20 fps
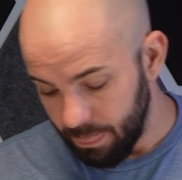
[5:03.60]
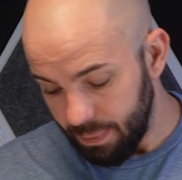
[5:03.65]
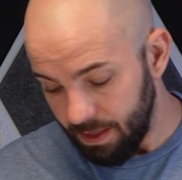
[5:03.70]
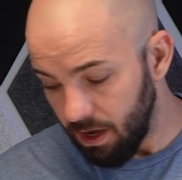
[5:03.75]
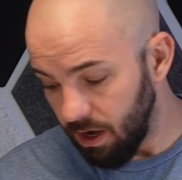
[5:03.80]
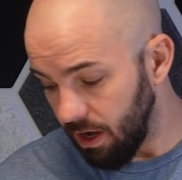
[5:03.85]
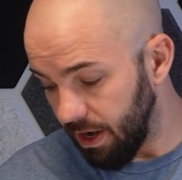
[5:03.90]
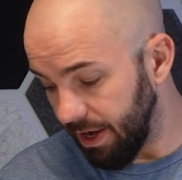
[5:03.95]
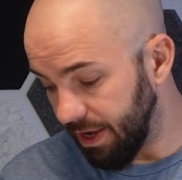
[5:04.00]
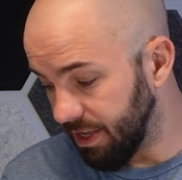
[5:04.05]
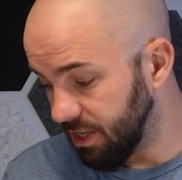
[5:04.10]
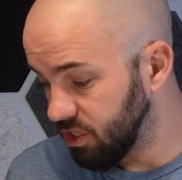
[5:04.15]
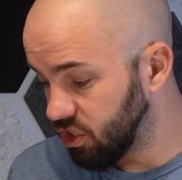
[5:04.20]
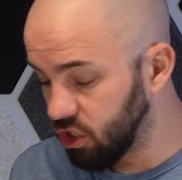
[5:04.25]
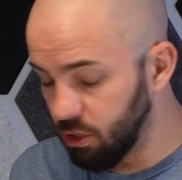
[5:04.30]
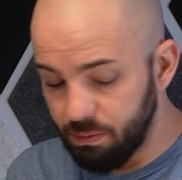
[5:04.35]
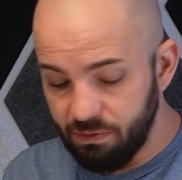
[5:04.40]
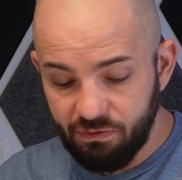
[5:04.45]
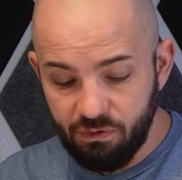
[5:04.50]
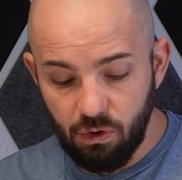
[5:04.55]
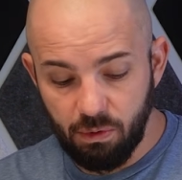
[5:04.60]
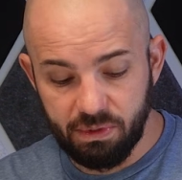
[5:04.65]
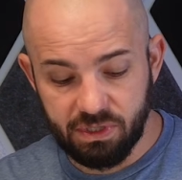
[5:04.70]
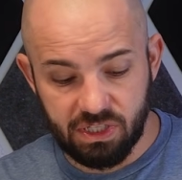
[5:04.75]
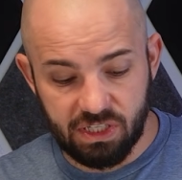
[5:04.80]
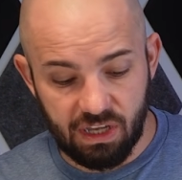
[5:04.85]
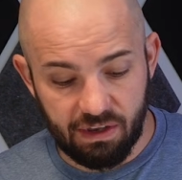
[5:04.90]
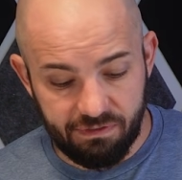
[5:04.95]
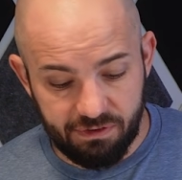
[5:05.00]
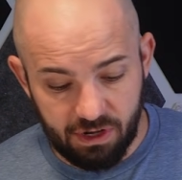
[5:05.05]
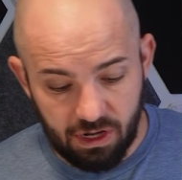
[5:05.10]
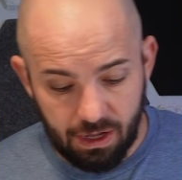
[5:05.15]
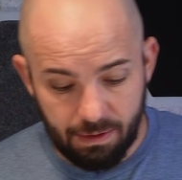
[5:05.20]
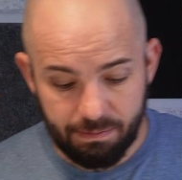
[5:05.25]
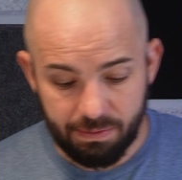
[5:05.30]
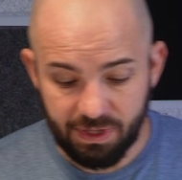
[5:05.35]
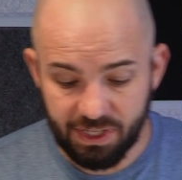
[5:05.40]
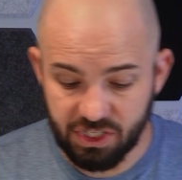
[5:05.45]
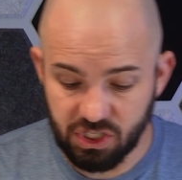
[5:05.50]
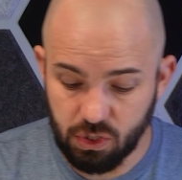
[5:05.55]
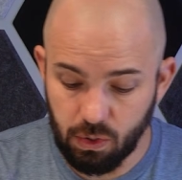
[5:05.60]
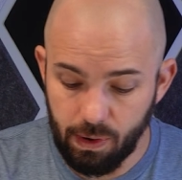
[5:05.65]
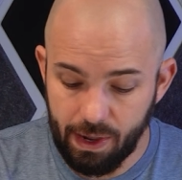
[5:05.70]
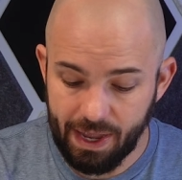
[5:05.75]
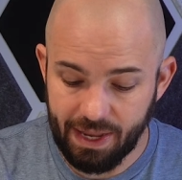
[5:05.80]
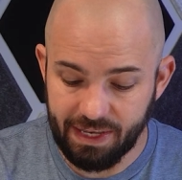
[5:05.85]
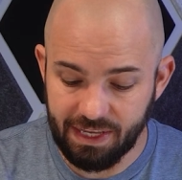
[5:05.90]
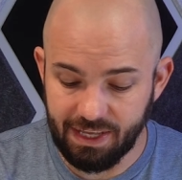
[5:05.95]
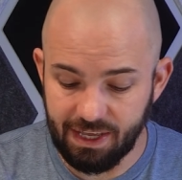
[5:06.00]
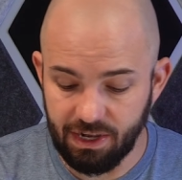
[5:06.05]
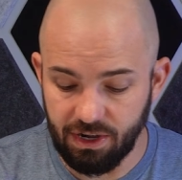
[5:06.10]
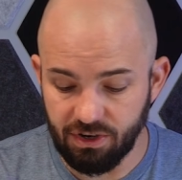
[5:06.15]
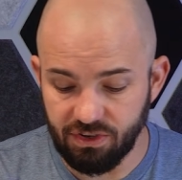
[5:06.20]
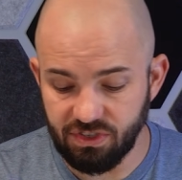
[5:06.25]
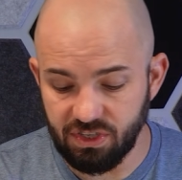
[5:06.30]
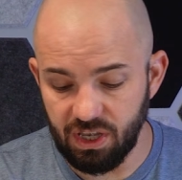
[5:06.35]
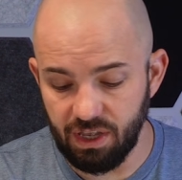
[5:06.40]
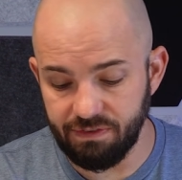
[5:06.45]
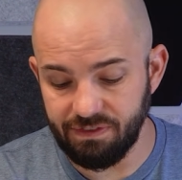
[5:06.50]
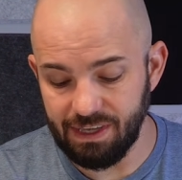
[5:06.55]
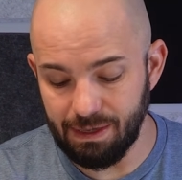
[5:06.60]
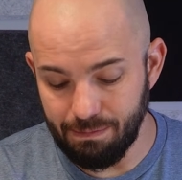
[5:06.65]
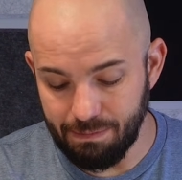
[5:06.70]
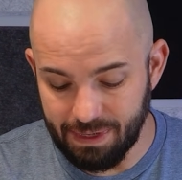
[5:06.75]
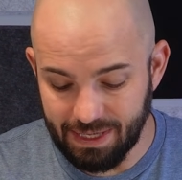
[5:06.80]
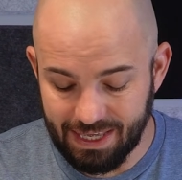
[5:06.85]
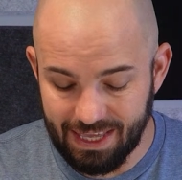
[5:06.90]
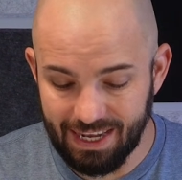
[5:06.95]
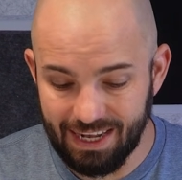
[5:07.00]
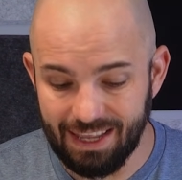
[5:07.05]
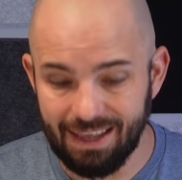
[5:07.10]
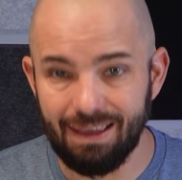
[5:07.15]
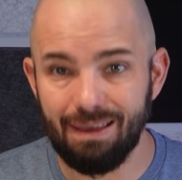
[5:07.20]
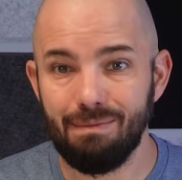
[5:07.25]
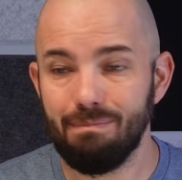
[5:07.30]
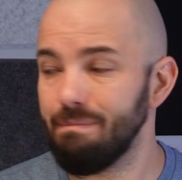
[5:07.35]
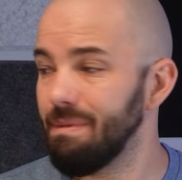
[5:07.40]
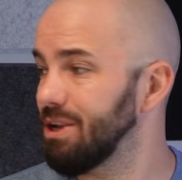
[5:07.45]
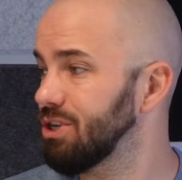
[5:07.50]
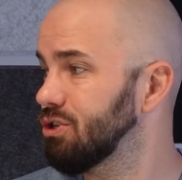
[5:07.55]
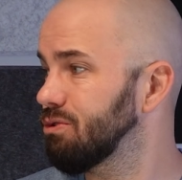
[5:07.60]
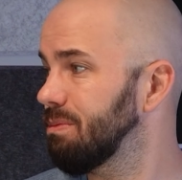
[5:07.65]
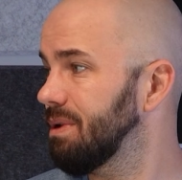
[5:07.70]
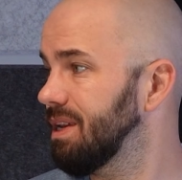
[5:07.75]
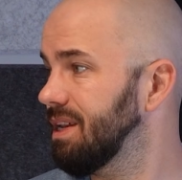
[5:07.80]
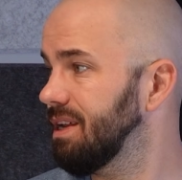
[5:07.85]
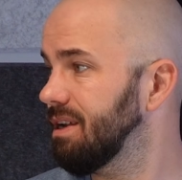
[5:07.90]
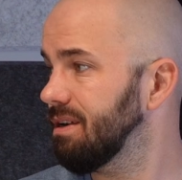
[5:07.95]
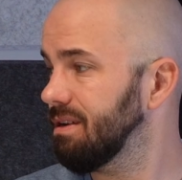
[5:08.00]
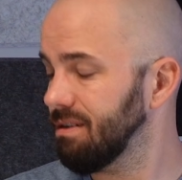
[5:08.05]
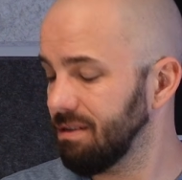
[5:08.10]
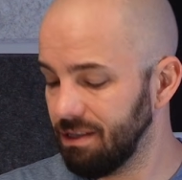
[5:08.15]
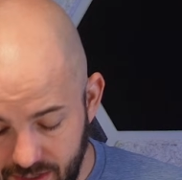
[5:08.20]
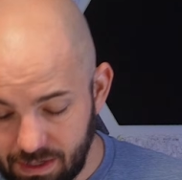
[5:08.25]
All right, so before we scuff it up, let's go ahead and get ourselves a beginning measurement here.